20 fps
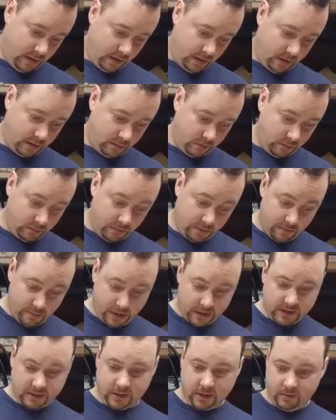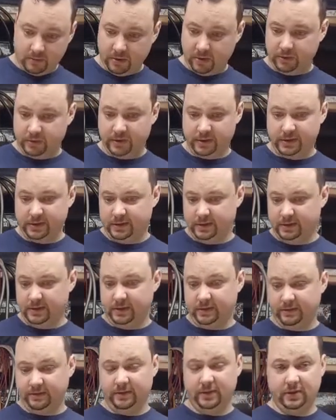And the best thing about this is
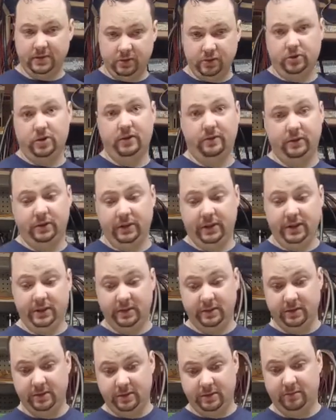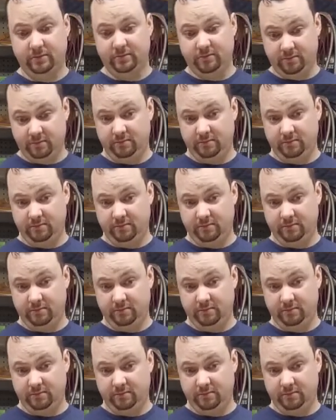if this shovel is